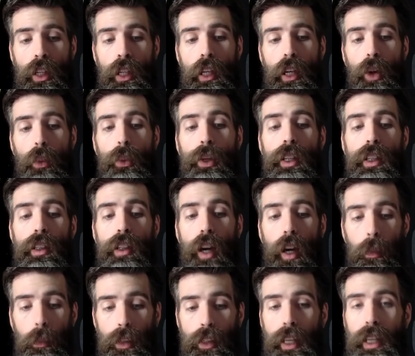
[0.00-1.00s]
We need
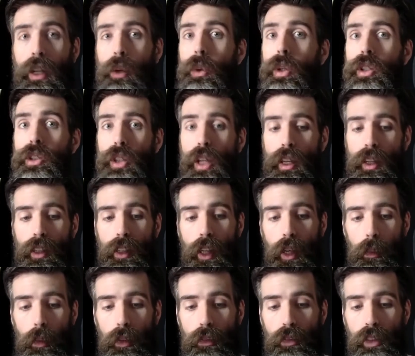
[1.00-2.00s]
common language and a
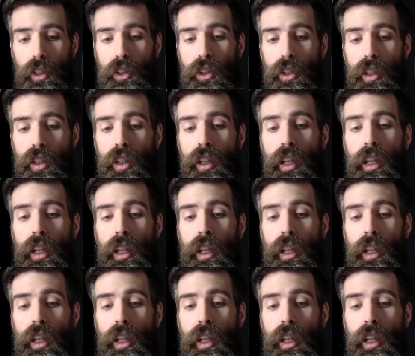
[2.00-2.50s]
common vision,